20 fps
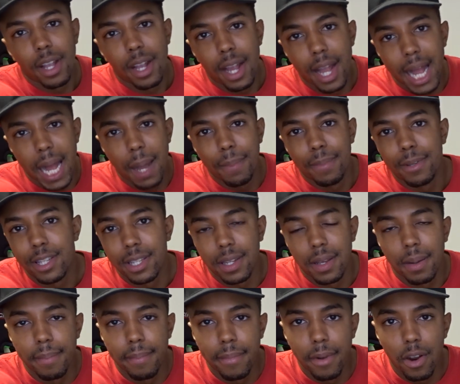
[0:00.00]
Cop
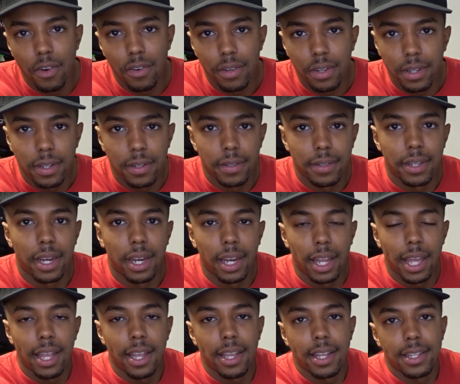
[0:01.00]
some merch. The
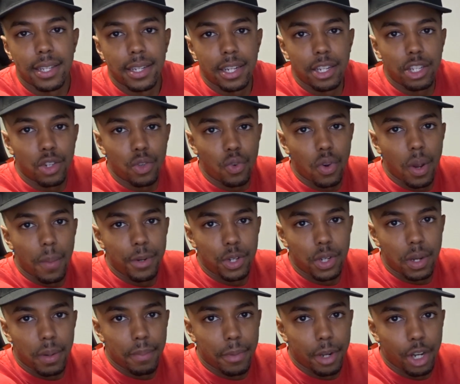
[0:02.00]
link is in the
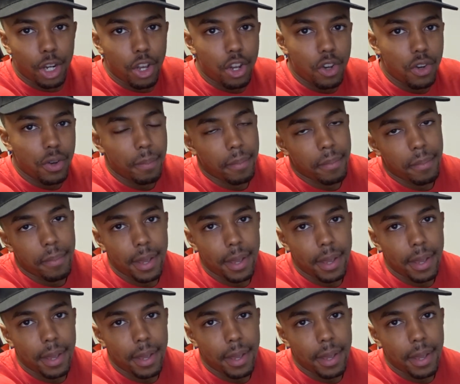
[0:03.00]
description below.